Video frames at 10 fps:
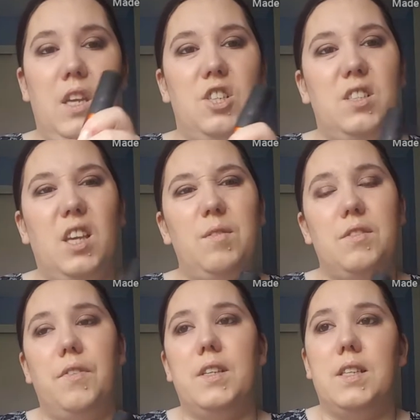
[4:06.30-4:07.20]
Just keeps
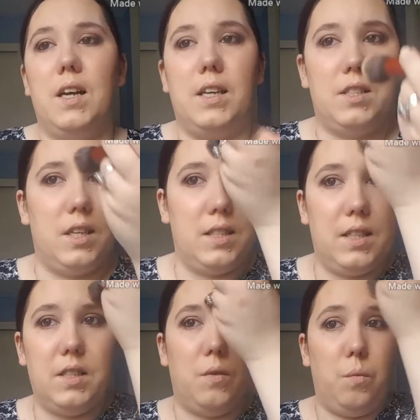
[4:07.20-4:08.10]
the face
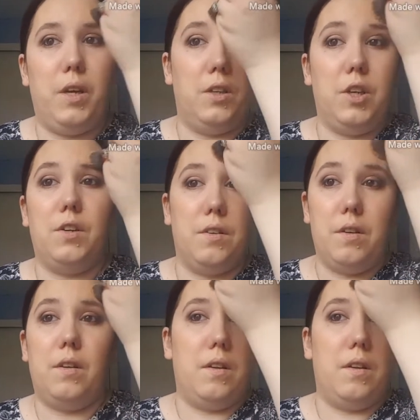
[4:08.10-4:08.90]
hydrated while you're